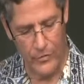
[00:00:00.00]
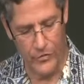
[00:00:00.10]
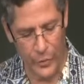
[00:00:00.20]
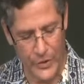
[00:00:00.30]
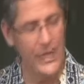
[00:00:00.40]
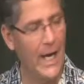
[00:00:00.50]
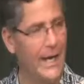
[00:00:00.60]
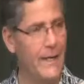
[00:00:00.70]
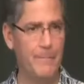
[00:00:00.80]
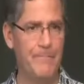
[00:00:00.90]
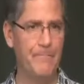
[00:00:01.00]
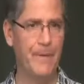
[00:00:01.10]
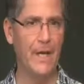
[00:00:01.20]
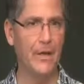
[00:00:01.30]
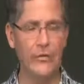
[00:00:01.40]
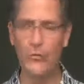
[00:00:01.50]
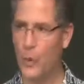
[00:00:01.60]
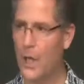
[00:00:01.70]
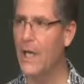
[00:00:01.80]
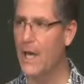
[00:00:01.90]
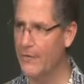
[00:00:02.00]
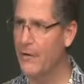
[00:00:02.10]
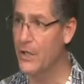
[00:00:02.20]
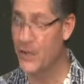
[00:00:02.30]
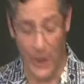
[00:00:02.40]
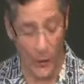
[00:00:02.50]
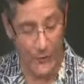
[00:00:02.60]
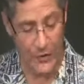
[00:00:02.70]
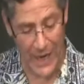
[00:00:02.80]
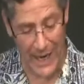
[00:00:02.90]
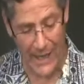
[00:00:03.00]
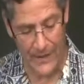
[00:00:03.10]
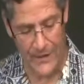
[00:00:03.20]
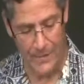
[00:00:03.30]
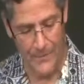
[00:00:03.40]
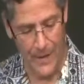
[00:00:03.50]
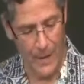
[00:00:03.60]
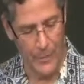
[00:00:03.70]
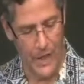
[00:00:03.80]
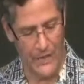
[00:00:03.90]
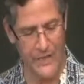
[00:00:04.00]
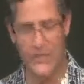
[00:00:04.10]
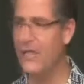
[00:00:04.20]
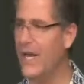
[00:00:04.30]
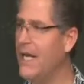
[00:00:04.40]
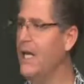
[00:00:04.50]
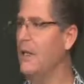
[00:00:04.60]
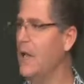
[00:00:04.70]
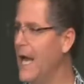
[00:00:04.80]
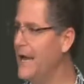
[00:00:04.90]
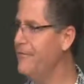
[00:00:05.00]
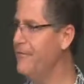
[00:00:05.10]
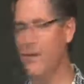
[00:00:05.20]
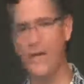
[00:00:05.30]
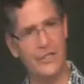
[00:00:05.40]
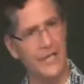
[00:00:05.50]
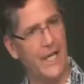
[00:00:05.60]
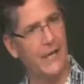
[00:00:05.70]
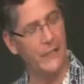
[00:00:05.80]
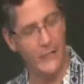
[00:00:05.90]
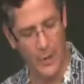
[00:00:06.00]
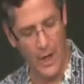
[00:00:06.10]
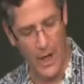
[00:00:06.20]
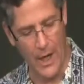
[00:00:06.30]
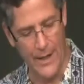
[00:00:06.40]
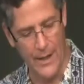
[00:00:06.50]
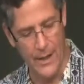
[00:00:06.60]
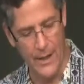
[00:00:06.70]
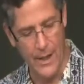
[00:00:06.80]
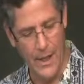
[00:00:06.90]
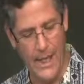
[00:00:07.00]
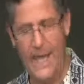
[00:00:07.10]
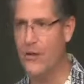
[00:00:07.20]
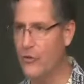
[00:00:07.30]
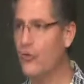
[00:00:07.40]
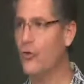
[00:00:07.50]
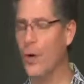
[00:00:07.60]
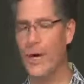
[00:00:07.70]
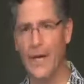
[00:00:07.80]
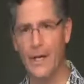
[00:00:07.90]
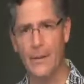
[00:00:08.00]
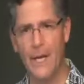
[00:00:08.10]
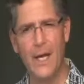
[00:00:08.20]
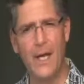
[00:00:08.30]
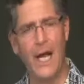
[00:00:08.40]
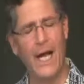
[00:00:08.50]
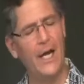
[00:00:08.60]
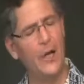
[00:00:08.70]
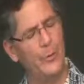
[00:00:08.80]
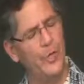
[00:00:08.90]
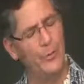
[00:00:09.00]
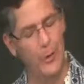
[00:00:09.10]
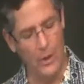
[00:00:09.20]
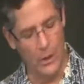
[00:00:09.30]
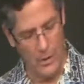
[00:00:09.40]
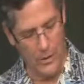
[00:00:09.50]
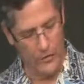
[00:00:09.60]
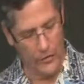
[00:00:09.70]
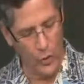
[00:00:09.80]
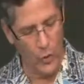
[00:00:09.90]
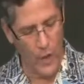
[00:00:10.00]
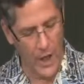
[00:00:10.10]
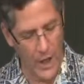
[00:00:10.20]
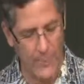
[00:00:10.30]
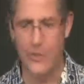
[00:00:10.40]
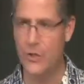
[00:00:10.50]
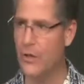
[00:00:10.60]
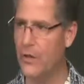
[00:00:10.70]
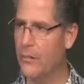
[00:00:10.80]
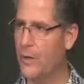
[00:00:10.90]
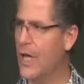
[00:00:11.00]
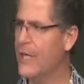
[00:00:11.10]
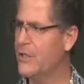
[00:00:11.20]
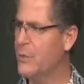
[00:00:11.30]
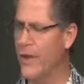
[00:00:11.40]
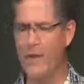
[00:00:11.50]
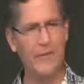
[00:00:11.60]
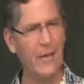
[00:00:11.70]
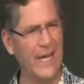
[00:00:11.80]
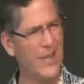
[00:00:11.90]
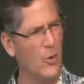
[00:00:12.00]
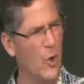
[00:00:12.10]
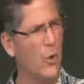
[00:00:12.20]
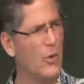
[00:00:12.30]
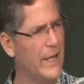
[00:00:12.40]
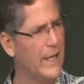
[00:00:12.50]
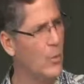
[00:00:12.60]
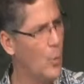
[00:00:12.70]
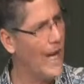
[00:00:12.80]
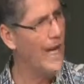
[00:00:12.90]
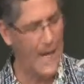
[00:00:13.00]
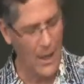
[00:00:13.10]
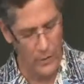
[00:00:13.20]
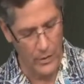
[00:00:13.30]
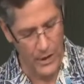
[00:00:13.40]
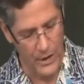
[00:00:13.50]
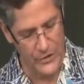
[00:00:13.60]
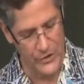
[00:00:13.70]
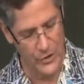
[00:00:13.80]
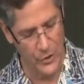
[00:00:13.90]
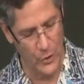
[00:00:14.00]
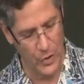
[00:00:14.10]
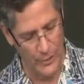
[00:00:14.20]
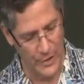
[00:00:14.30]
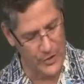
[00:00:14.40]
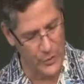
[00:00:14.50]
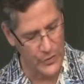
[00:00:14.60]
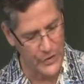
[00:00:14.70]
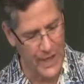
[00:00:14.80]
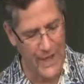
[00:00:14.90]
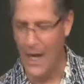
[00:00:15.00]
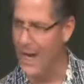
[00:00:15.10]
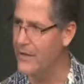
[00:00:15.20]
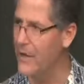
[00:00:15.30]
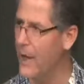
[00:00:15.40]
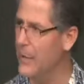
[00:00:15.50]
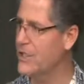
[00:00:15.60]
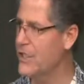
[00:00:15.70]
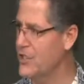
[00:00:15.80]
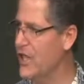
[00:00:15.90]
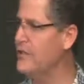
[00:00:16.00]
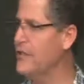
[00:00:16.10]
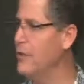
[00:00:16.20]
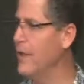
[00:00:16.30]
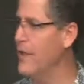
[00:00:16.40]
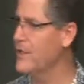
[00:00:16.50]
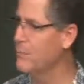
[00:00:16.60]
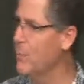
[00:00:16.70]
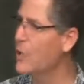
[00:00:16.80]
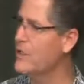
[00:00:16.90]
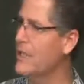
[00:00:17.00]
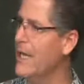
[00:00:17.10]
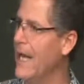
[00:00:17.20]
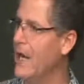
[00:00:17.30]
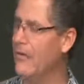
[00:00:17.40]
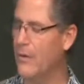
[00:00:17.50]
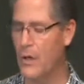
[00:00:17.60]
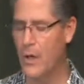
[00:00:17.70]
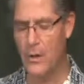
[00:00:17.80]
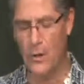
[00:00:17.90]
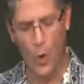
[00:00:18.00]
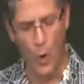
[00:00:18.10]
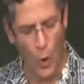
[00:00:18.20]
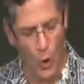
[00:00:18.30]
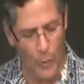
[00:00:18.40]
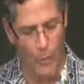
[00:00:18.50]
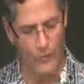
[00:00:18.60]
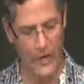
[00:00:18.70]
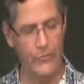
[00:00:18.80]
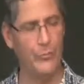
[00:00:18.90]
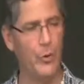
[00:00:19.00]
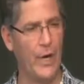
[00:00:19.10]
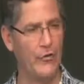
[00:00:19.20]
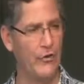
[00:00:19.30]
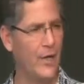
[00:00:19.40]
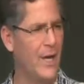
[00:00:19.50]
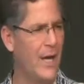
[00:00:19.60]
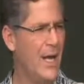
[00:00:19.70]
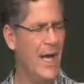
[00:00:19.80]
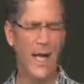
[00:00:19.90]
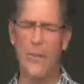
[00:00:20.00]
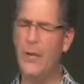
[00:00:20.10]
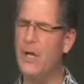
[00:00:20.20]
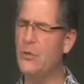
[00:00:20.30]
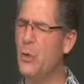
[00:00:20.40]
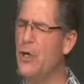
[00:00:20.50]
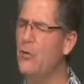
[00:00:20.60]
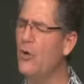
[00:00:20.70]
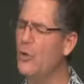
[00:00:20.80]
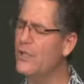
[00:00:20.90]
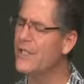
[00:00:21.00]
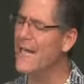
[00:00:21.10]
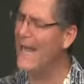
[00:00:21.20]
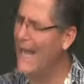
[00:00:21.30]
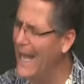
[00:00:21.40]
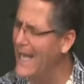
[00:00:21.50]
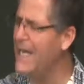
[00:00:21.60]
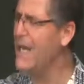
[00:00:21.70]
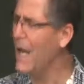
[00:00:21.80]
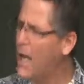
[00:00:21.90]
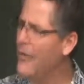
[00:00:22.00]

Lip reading: Suicide is really a very selfish act because it's taking life that is a gift from God and destroying it. And I know people do come to the place where they feel like their only way out is to commit suicide. I would suggest to you that is mostly out of horrible desperation in a place where you don't see any